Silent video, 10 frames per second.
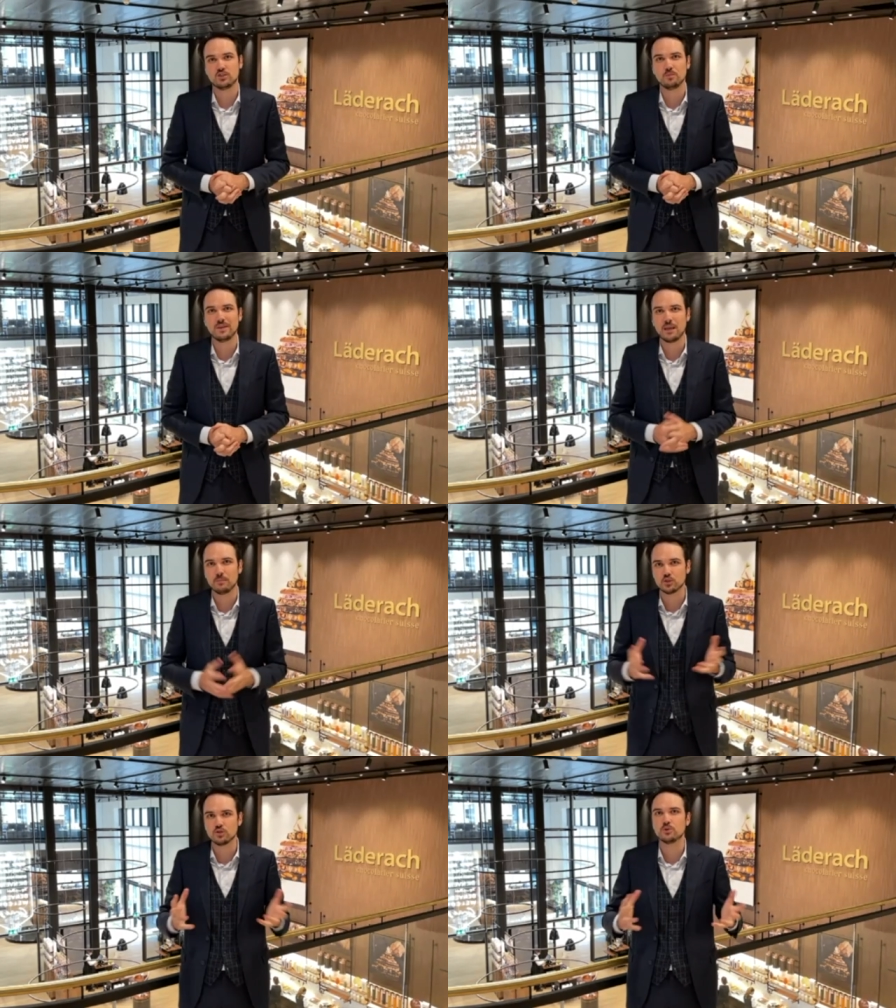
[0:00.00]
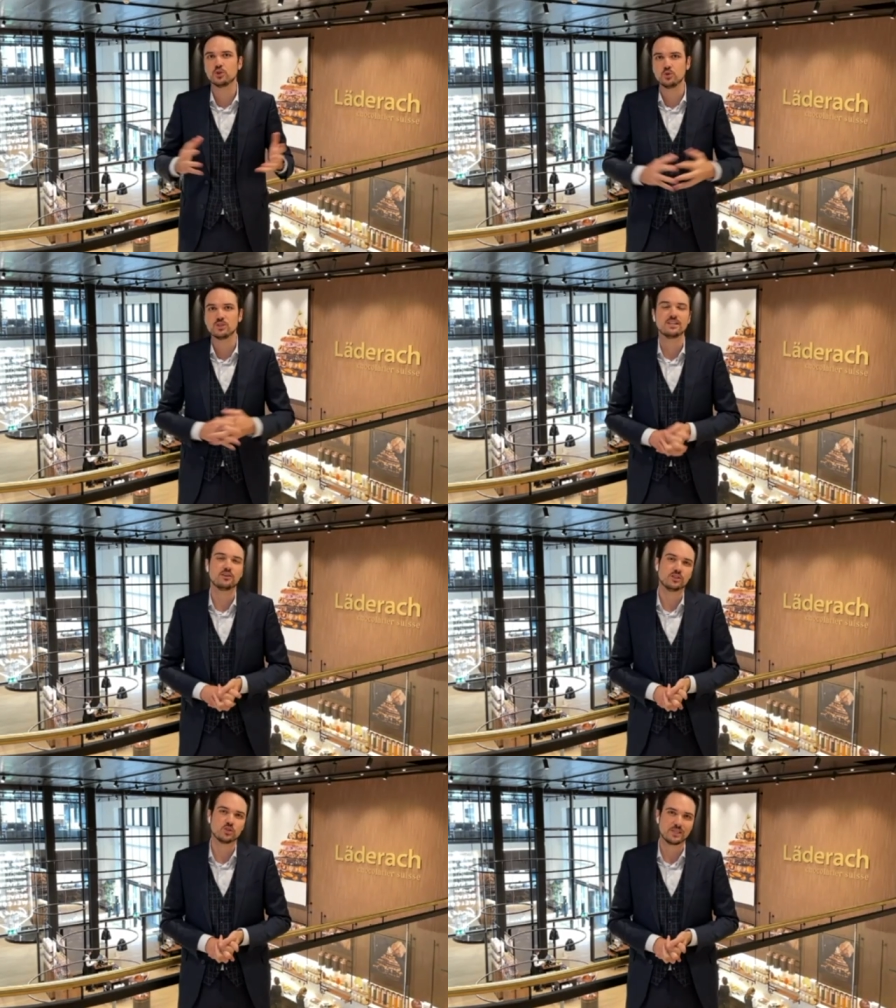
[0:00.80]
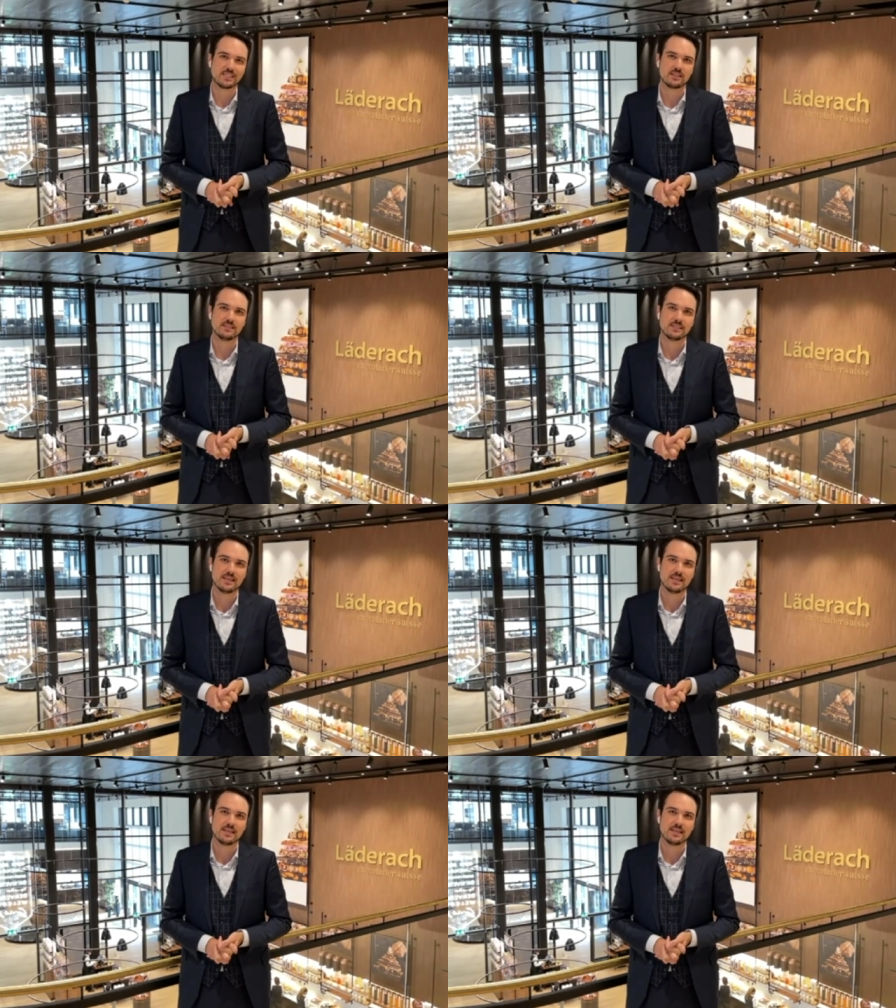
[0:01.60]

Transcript: to be able to produce here in Switzerland.